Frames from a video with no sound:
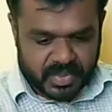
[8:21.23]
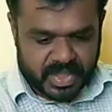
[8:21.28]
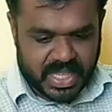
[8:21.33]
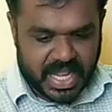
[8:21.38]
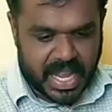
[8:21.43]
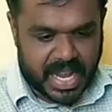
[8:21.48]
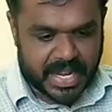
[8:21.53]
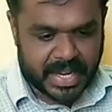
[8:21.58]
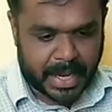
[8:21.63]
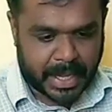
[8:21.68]

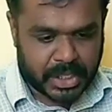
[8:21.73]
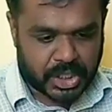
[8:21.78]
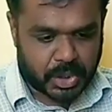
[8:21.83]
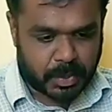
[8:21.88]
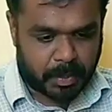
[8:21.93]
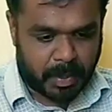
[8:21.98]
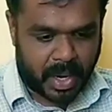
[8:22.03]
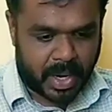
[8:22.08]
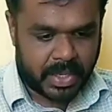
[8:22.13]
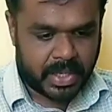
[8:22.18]
And next
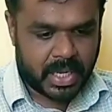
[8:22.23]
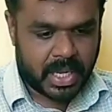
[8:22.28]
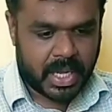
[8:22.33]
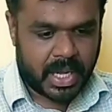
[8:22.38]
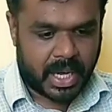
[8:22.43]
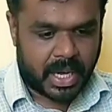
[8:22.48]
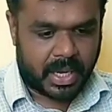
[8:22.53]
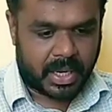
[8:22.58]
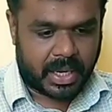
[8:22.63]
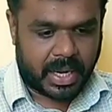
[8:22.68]
point,
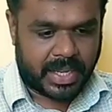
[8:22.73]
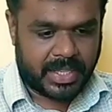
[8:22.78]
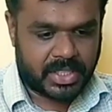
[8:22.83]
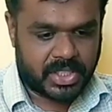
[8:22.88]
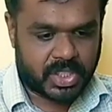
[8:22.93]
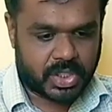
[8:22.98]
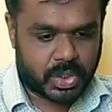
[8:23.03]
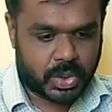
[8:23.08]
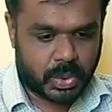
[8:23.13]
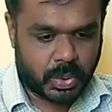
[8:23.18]
rights
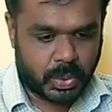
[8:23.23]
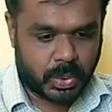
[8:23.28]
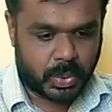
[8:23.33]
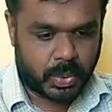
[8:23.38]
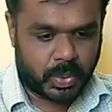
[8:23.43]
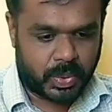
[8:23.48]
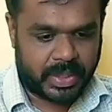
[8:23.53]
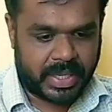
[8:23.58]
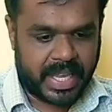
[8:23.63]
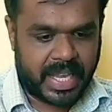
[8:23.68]
to
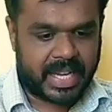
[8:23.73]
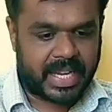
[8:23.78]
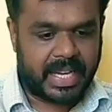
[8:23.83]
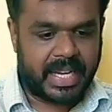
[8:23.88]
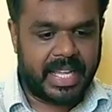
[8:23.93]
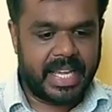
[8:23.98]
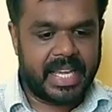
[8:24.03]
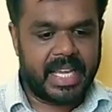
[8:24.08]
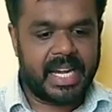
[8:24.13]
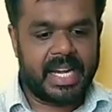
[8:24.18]
take
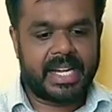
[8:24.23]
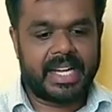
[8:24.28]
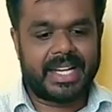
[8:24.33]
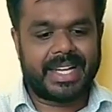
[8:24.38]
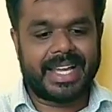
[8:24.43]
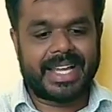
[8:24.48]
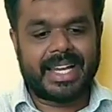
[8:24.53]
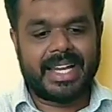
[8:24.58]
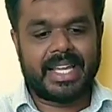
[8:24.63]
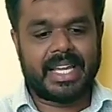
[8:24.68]
legal and
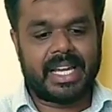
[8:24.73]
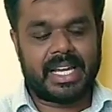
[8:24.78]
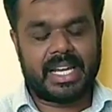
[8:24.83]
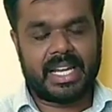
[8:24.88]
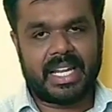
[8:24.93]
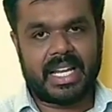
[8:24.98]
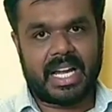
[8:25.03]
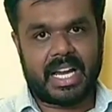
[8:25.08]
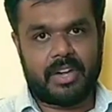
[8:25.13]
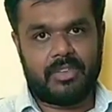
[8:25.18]
technical
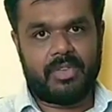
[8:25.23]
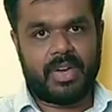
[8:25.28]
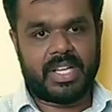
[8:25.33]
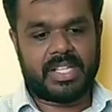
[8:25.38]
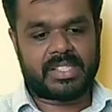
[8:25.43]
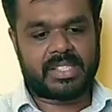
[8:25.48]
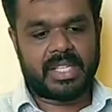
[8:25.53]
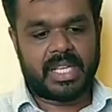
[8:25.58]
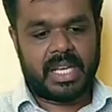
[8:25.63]
advice.